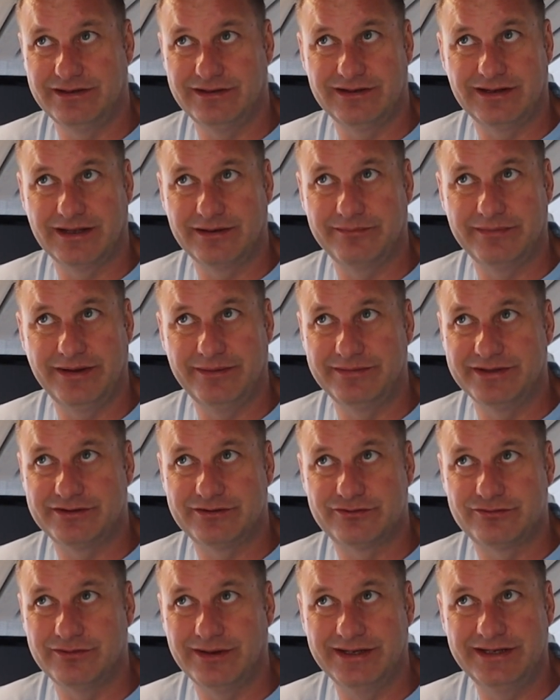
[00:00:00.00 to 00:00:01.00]
like maybe
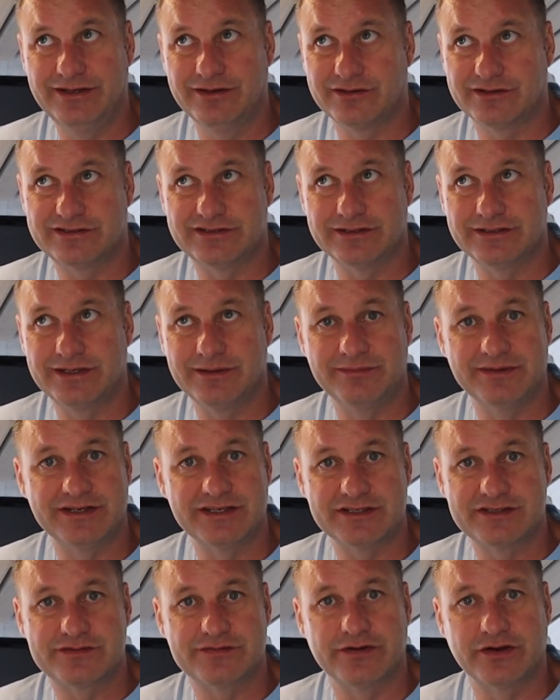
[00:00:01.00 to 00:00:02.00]
20 or 30
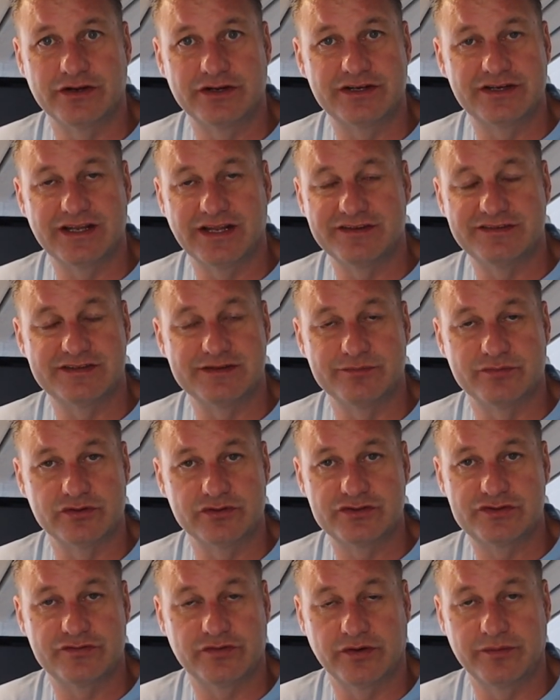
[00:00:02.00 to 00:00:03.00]
minutes further than
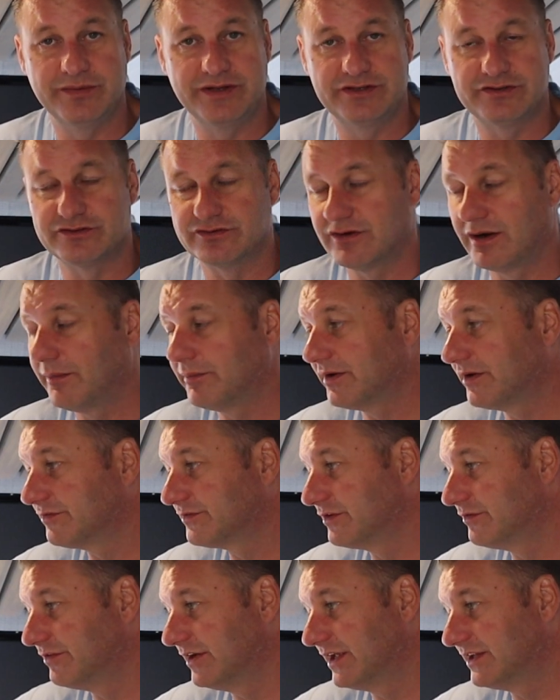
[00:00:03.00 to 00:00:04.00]
Zeebrugge for me to drop
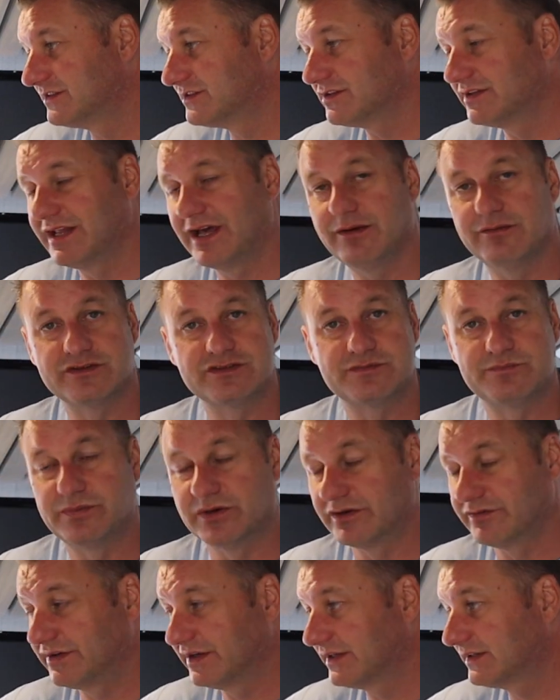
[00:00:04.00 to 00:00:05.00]
off the van, so that was
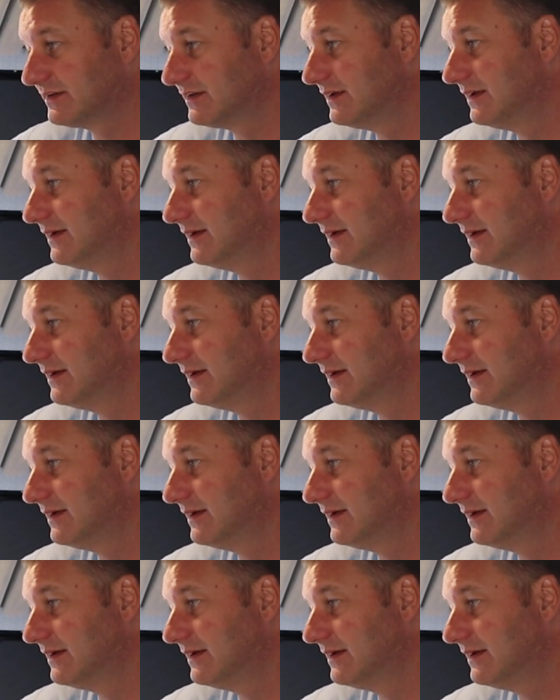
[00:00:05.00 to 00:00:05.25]
perfect.